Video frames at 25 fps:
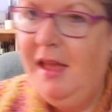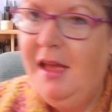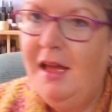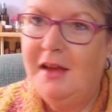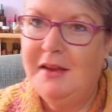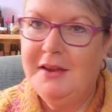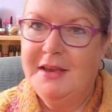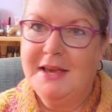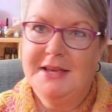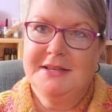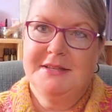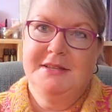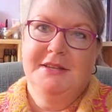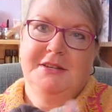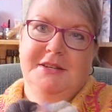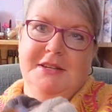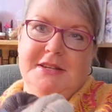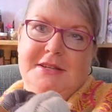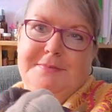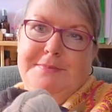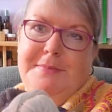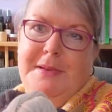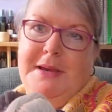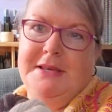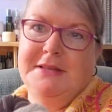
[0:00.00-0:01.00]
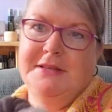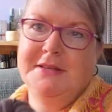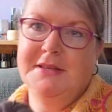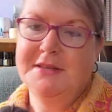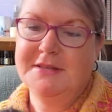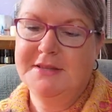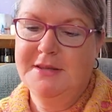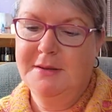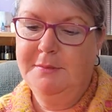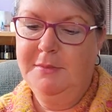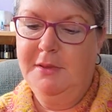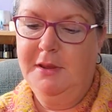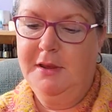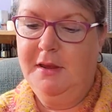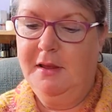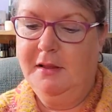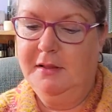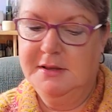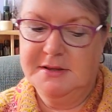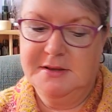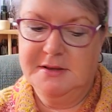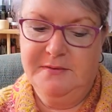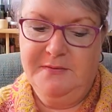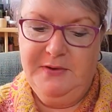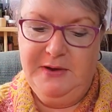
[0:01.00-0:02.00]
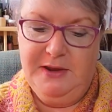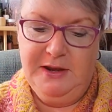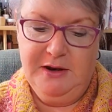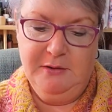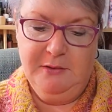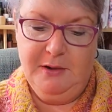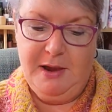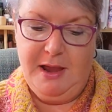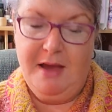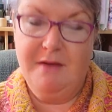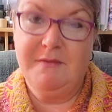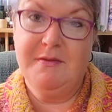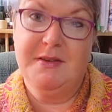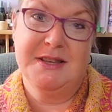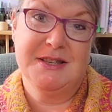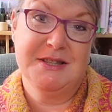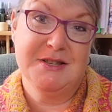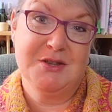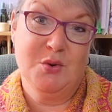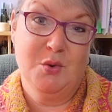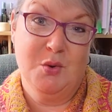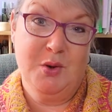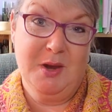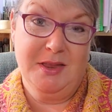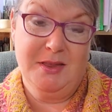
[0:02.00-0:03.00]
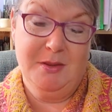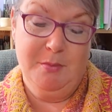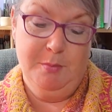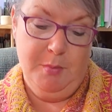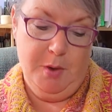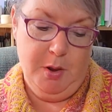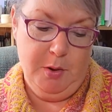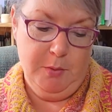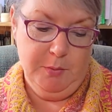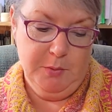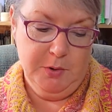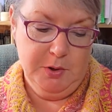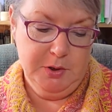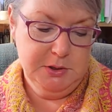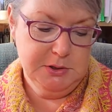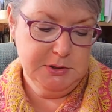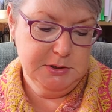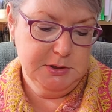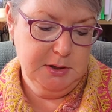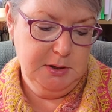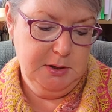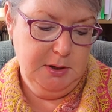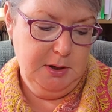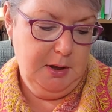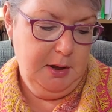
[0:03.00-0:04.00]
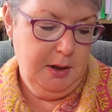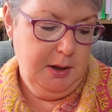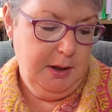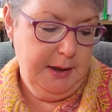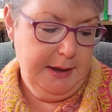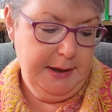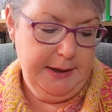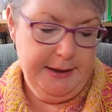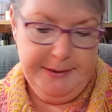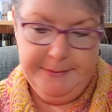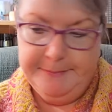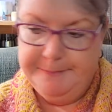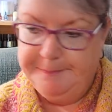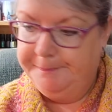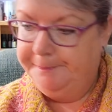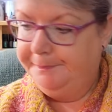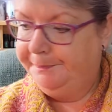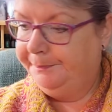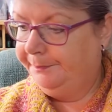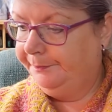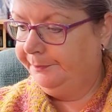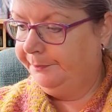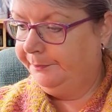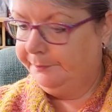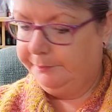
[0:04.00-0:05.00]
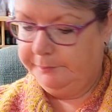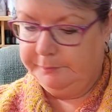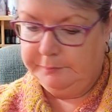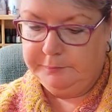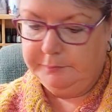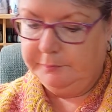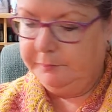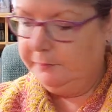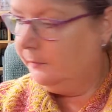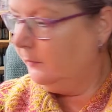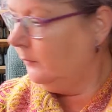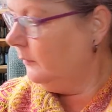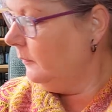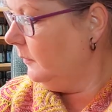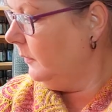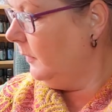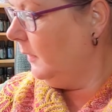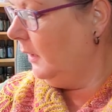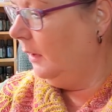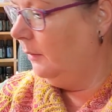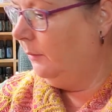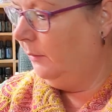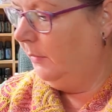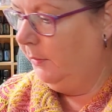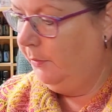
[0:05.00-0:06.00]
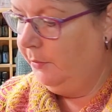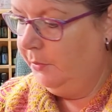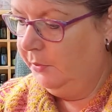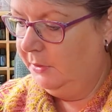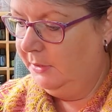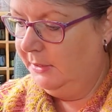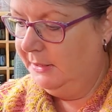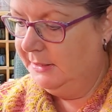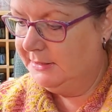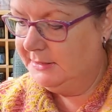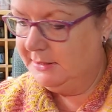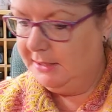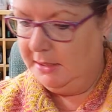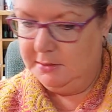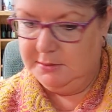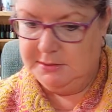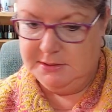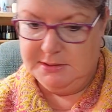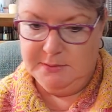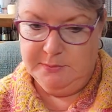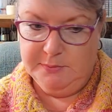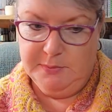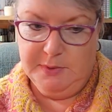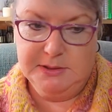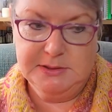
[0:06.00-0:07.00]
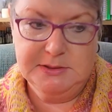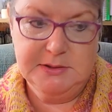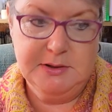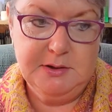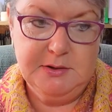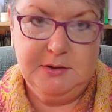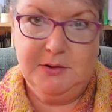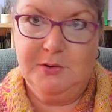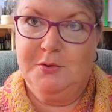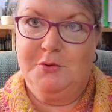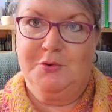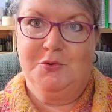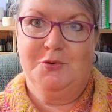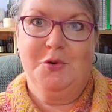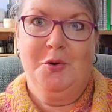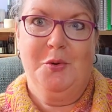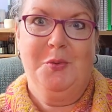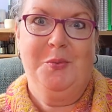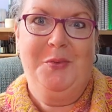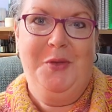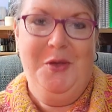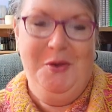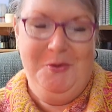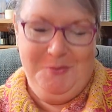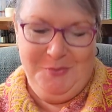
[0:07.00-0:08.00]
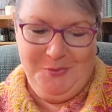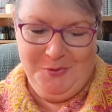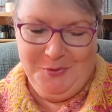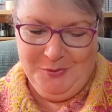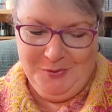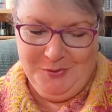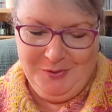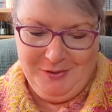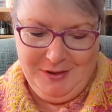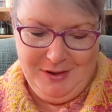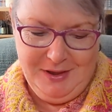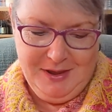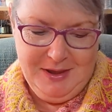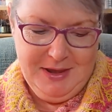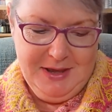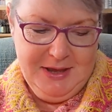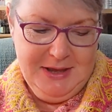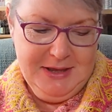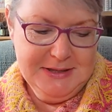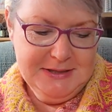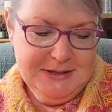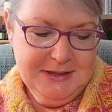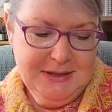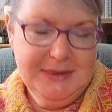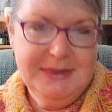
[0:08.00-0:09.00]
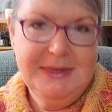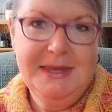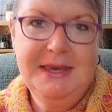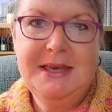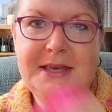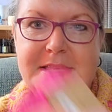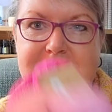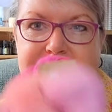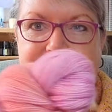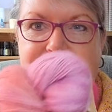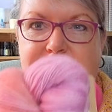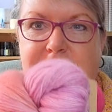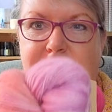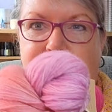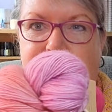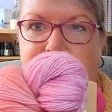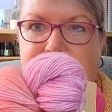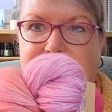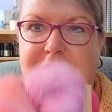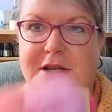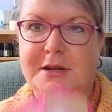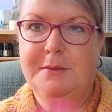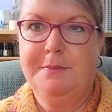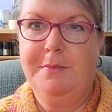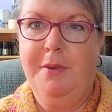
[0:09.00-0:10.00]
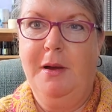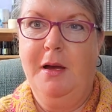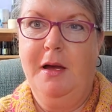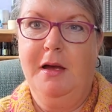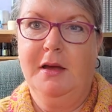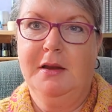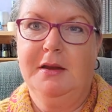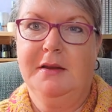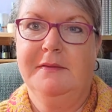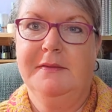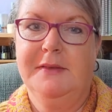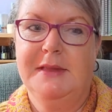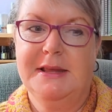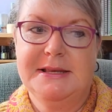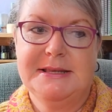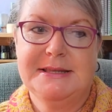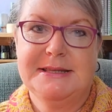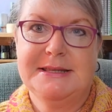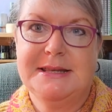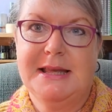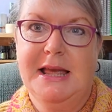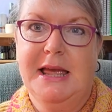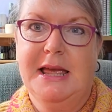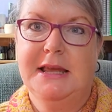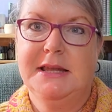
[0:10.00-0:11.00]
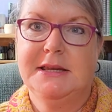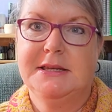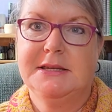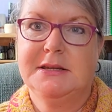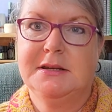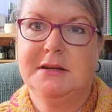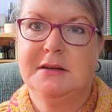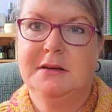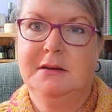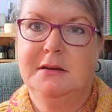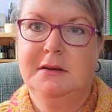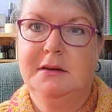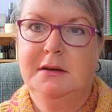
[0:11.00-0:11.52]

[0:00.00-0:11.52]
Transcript: Okay, so just based on some of the colors of Fino I have in stock at the moment. Let me put these down somewhere so I don't get them all. So these two are actually part of this set.